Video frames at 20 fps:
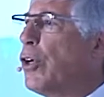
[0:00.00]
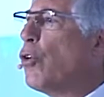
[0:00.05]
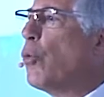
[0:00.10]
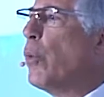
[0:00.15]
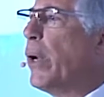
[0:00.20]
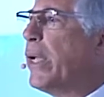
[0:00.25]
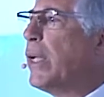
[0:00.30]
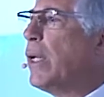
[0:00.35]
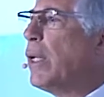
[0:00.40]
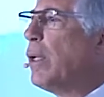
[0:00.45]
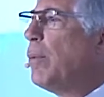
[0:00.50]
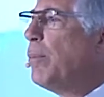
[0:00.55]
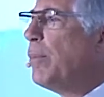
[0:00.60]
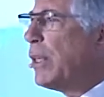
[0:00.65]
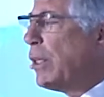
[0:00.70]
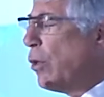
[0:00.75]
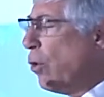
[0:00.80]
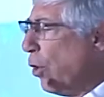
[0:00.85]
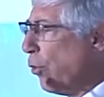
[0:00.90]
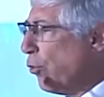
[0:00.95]
curriculum,
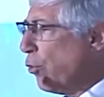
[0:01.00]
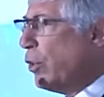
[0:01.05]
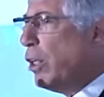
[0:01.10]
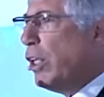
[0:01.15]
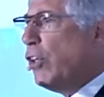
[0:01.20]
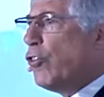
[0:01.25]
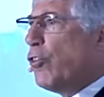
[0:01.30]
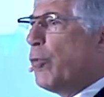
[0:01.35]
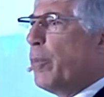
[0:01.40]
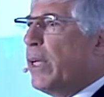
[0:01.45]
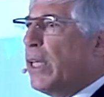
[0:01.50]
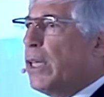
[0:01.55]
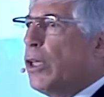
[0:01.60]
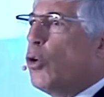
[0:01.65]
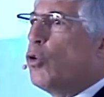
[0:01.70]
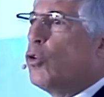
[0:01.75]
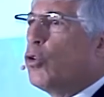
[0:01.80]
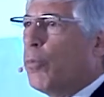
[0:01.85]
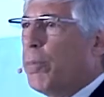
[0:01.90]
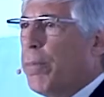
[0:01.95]
but there also needs to be a
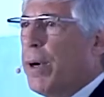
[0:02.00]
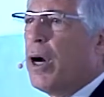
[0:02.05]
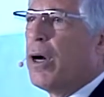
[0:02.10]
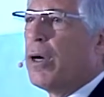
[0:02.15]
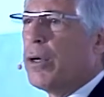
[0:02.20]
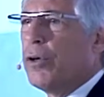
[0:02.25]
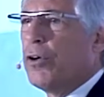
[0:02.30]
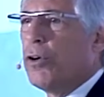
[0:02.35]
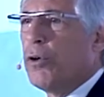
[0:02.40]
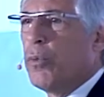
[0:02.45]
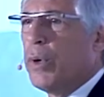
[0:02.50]
local partner,